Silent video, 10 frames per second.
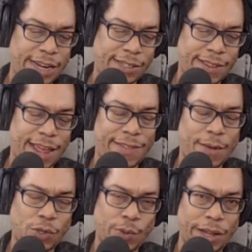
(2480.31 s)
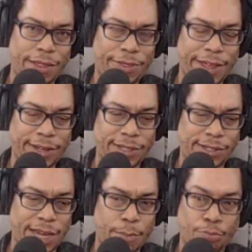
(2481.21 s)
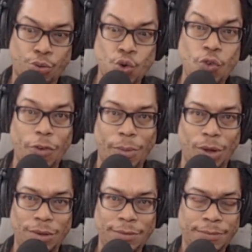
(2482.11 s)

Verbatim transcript: Isn't that was one of the things it said, provable.